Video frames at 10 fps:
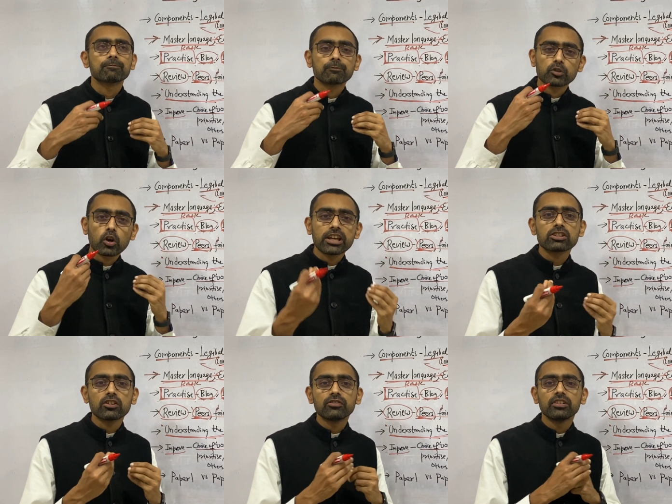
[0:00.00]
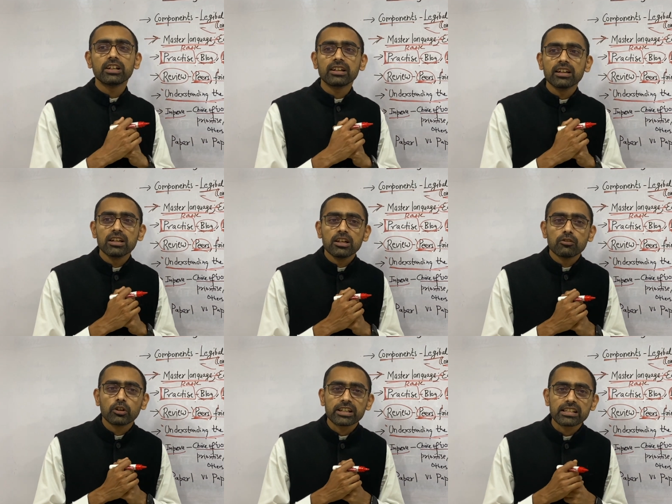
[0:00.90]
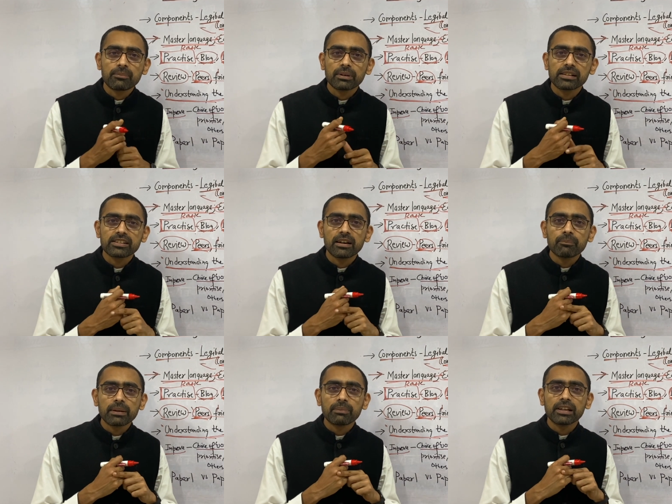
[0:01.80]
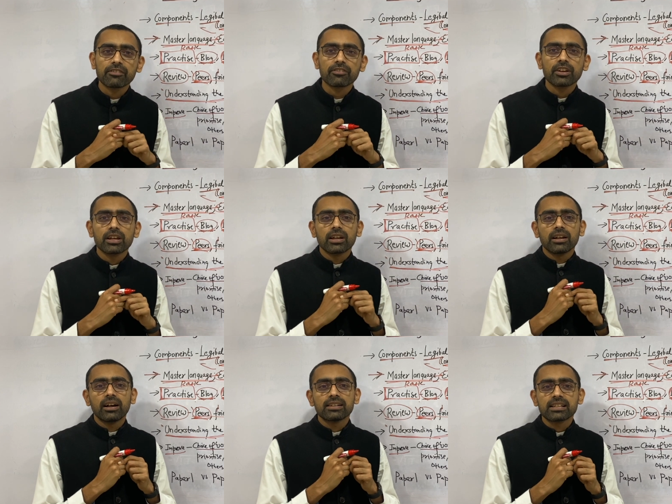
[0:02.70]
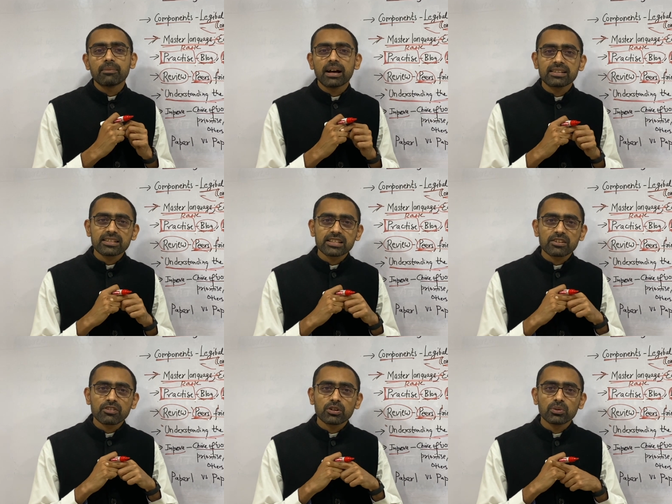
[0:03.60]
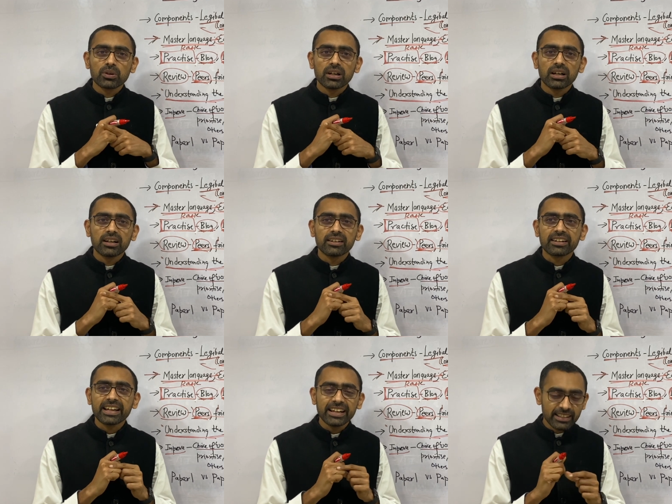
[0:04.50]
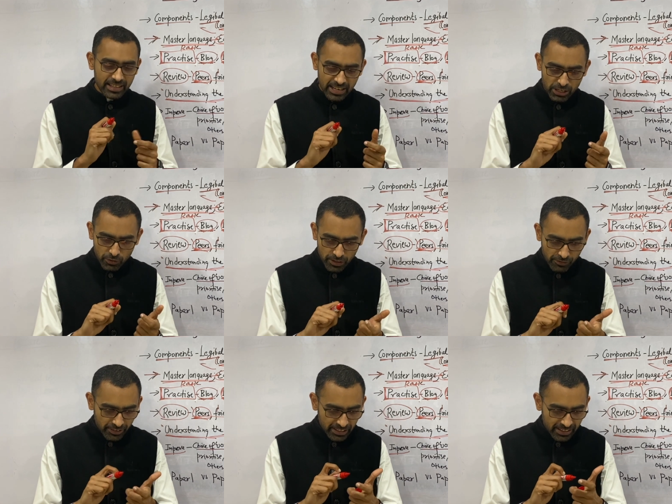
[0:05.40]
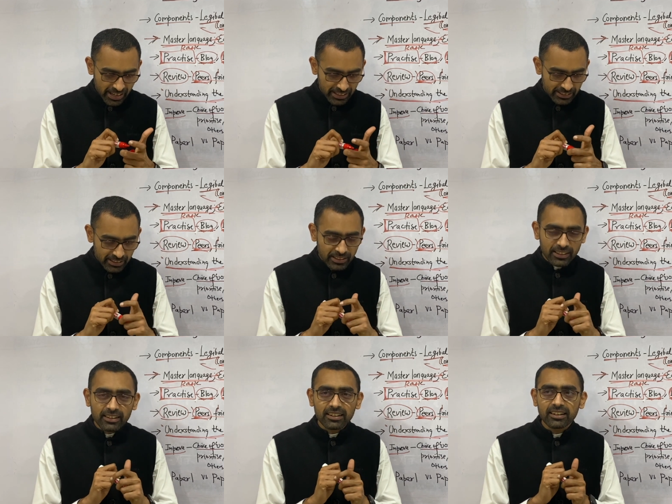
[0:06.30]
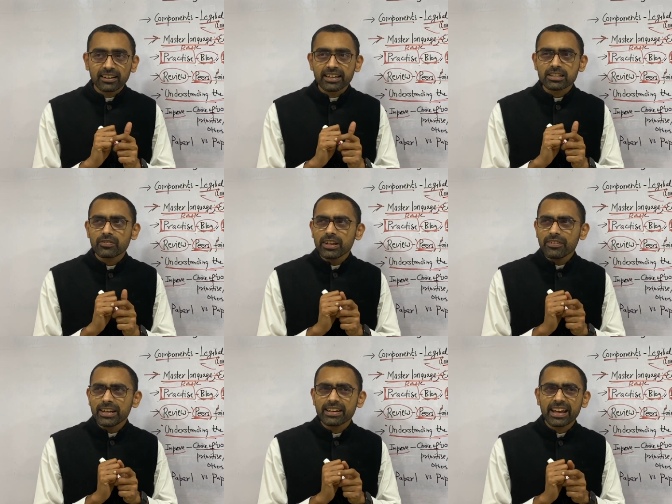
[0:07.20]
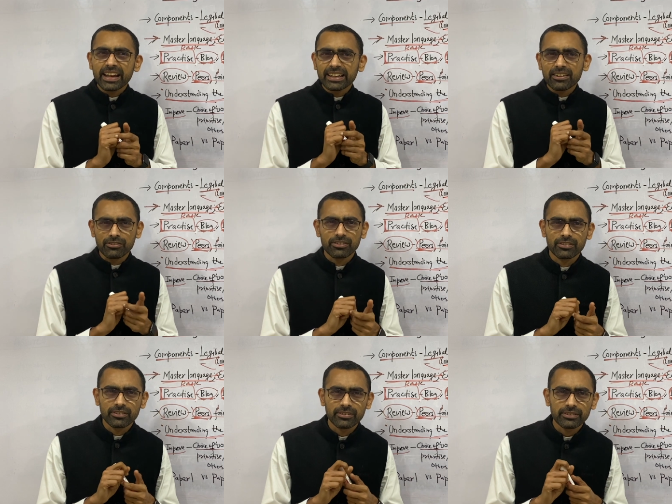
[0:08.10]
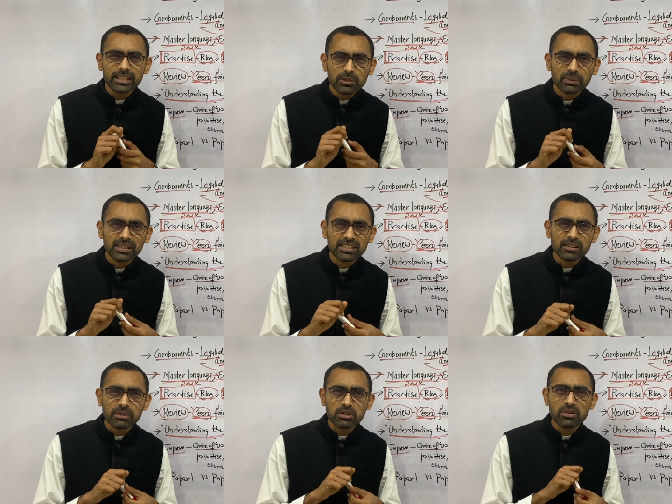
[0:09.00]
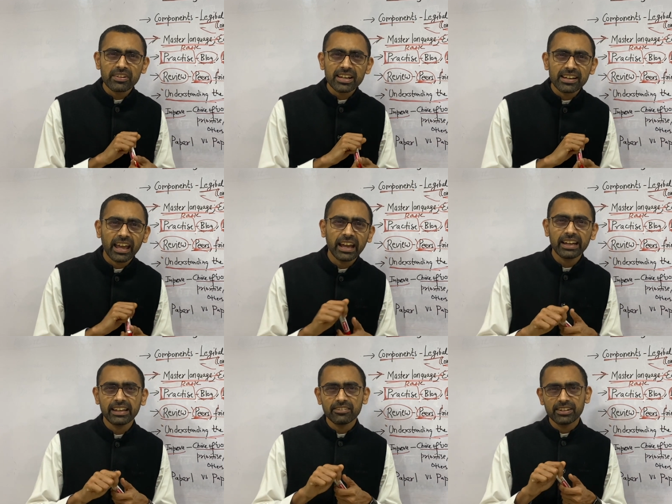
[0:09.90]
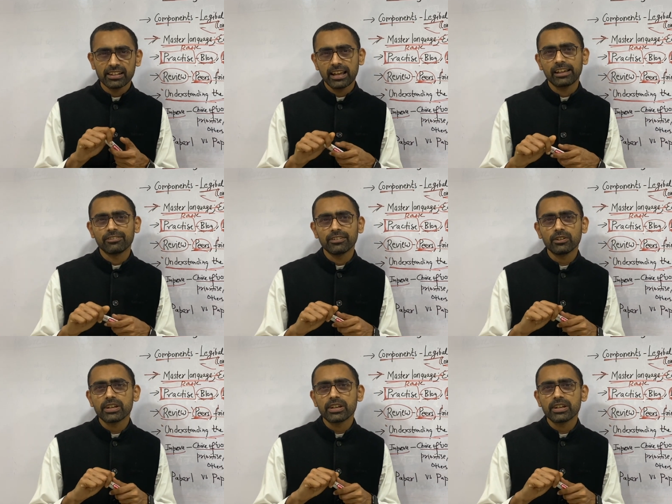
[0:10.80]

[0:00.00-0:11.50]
Choice of word, for example, some people, if some answers if you read, then you will feel that it's very, very negative. This person must be very negative in life.